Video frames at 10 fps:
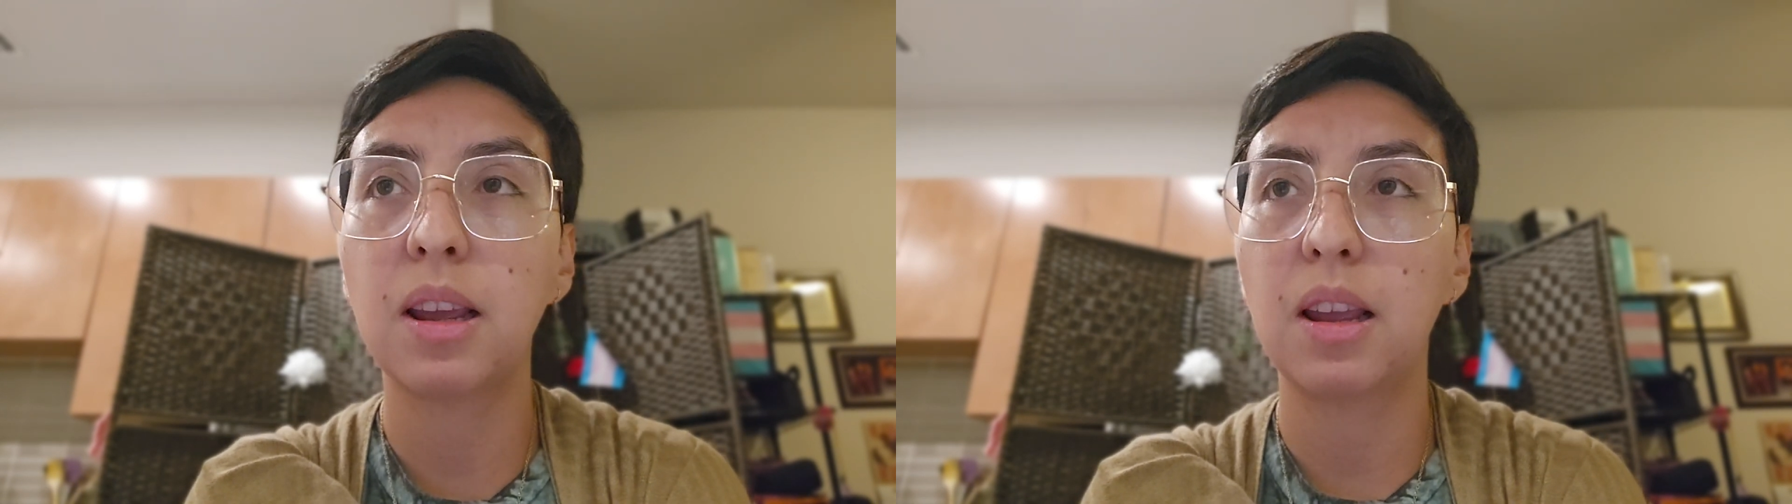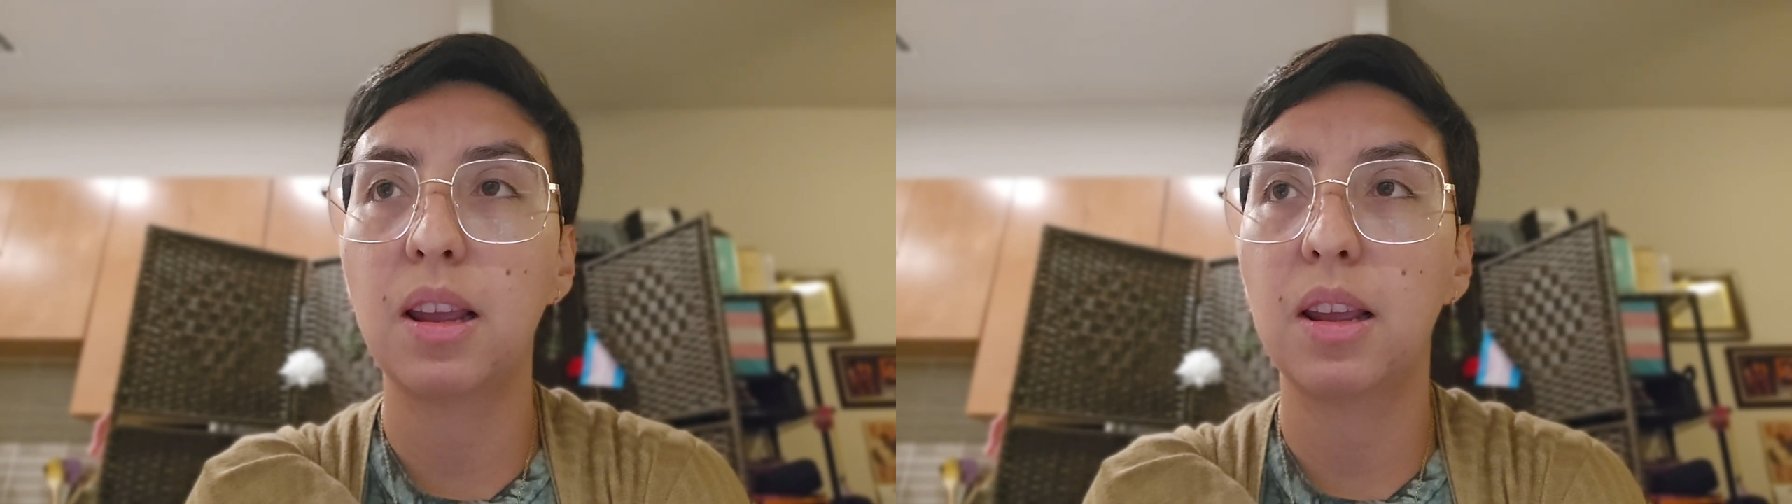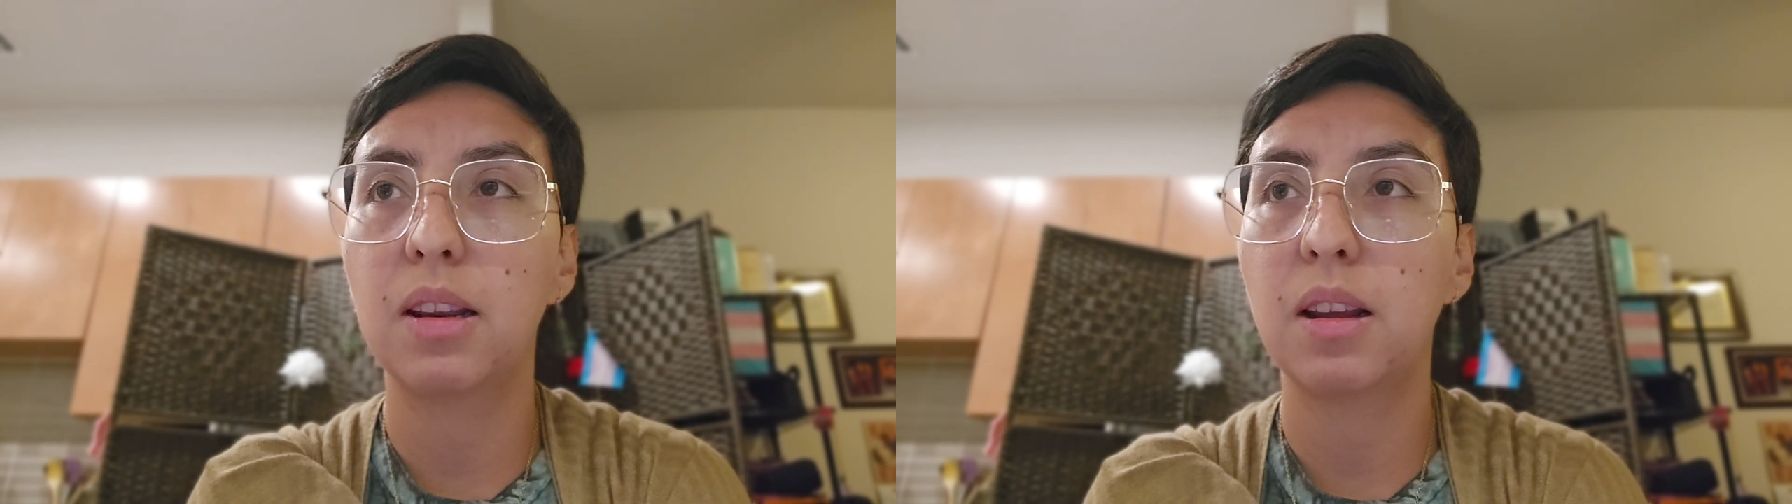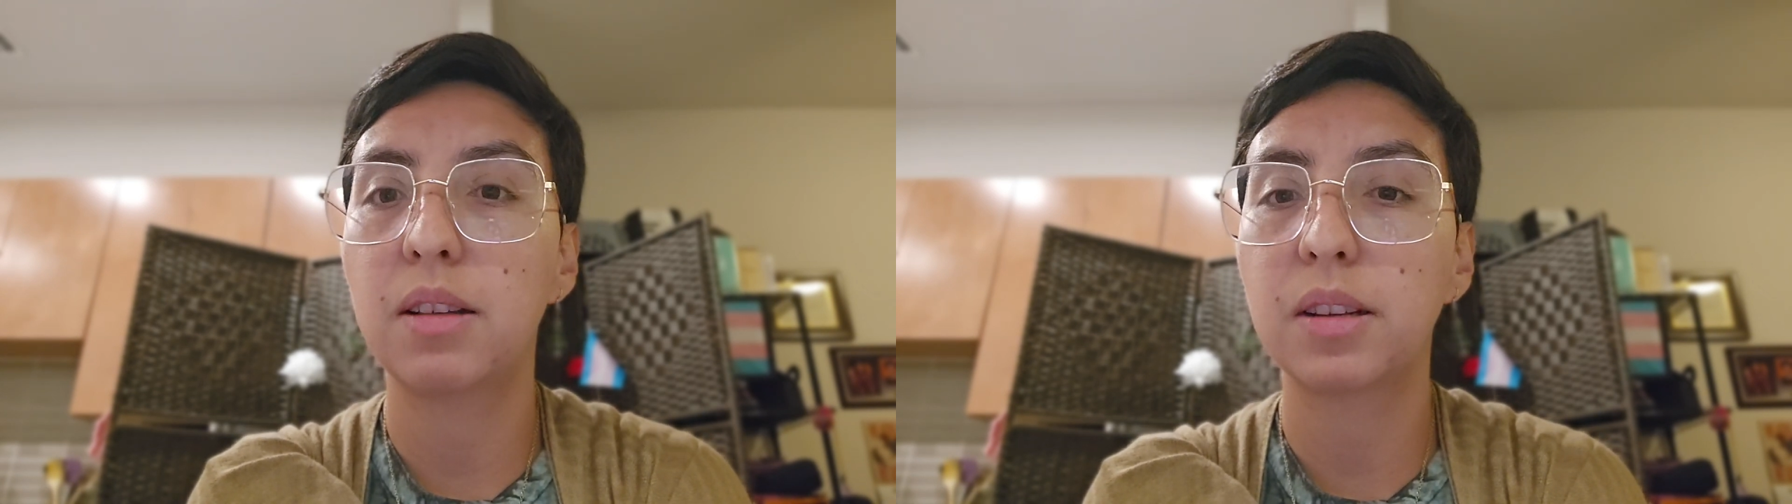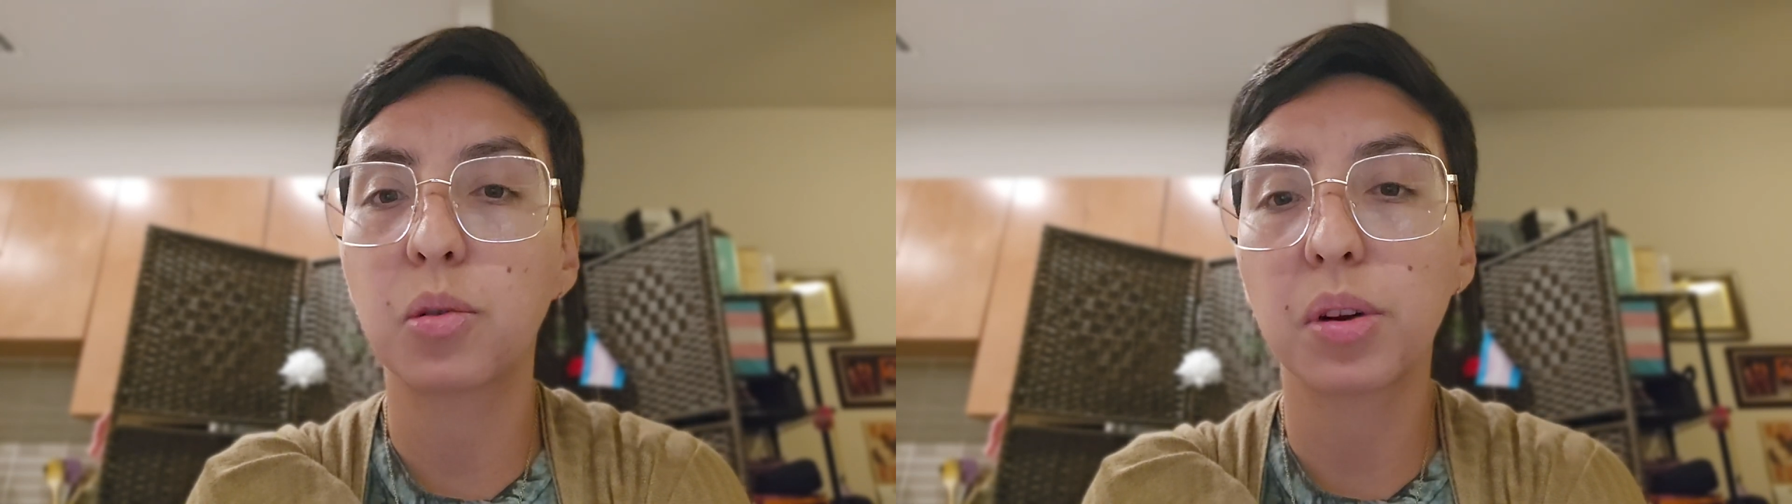
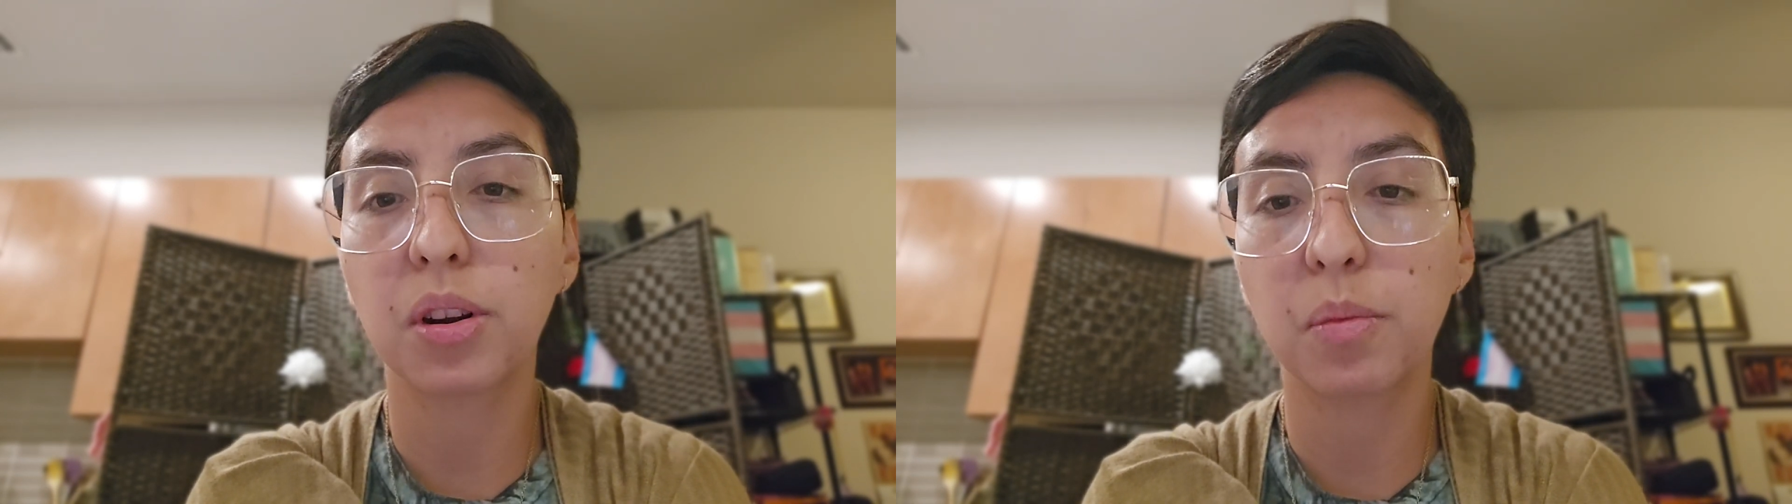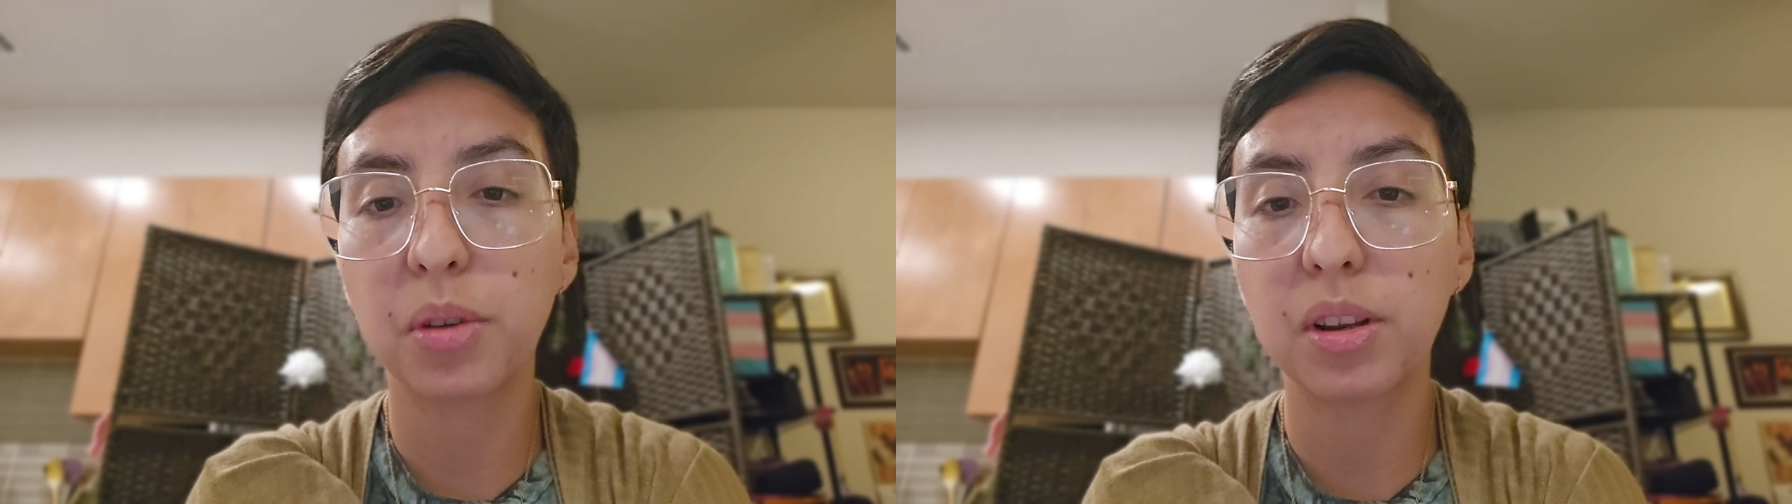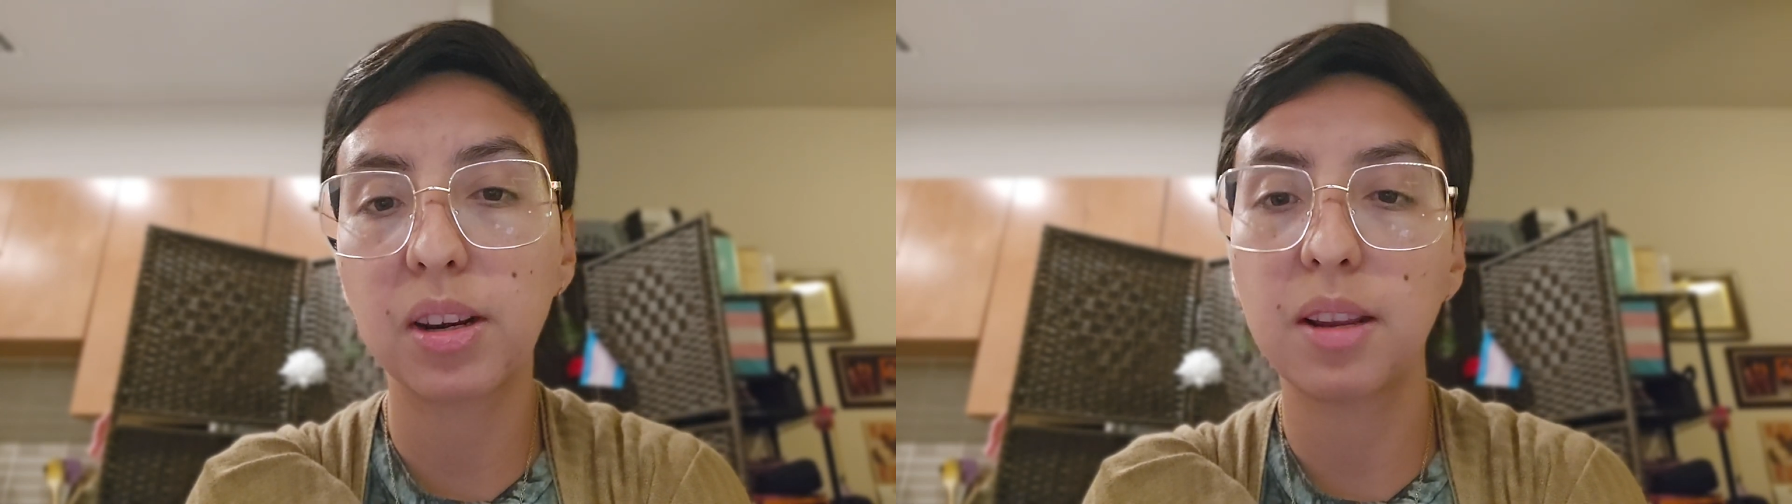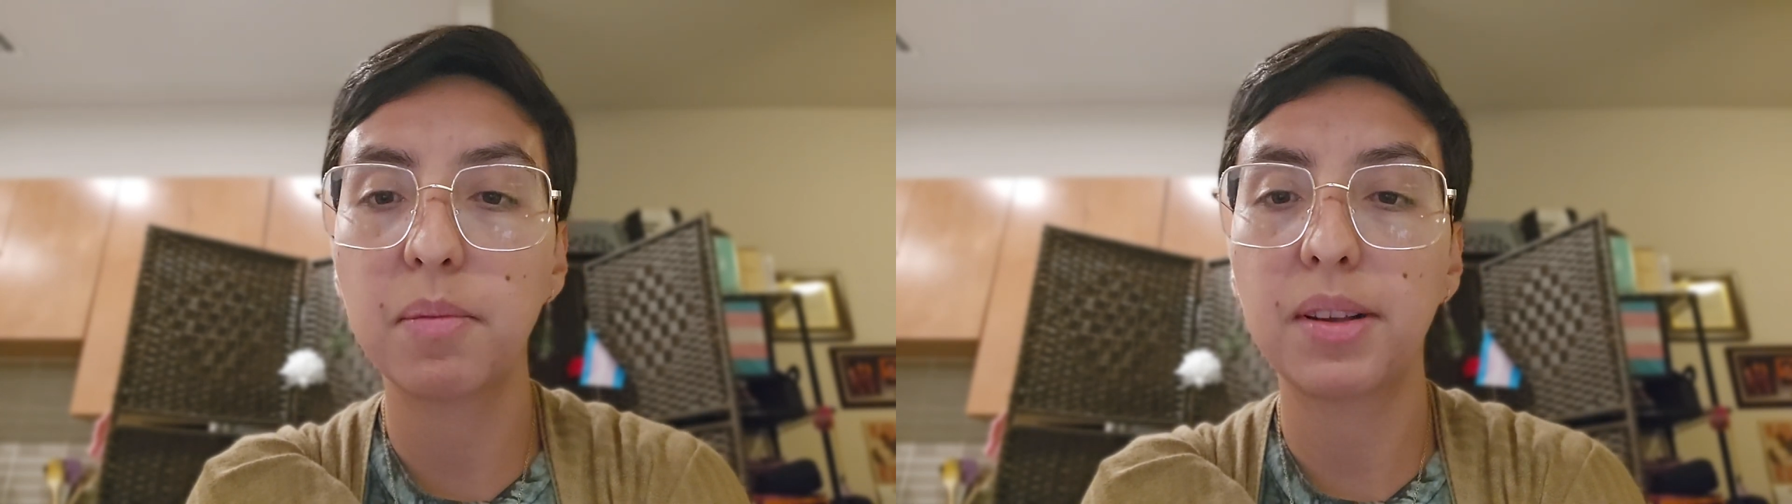and the queer community in my